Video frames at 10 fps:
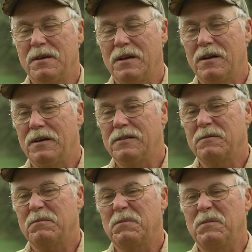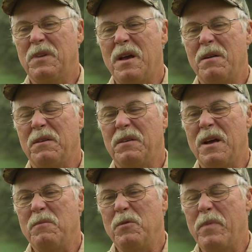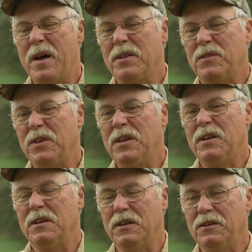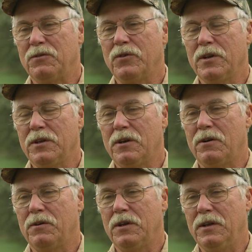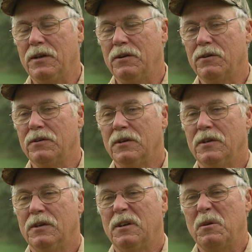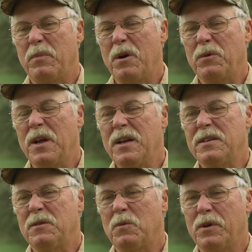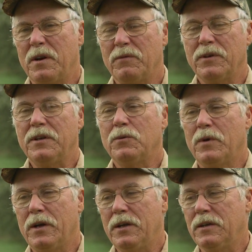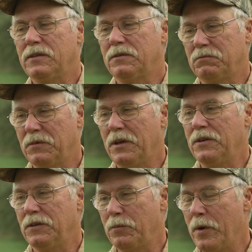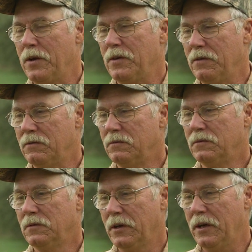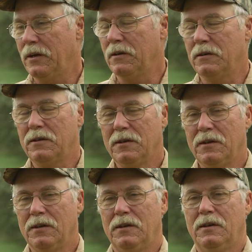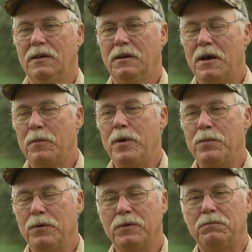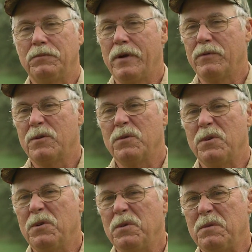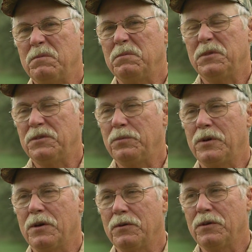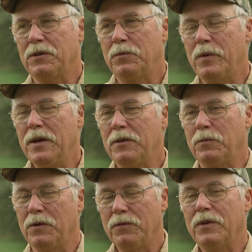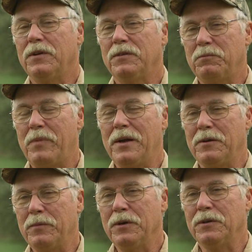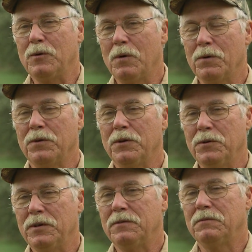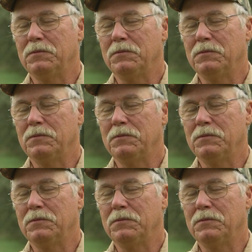Uh, time, time you buy the seed and either drill it in or, or broadcast it, whatever, either way, it's, it's expensive. And uh, a lot of people are never going to do it just because of the expense, but if they just bite the bullet and go on and do it,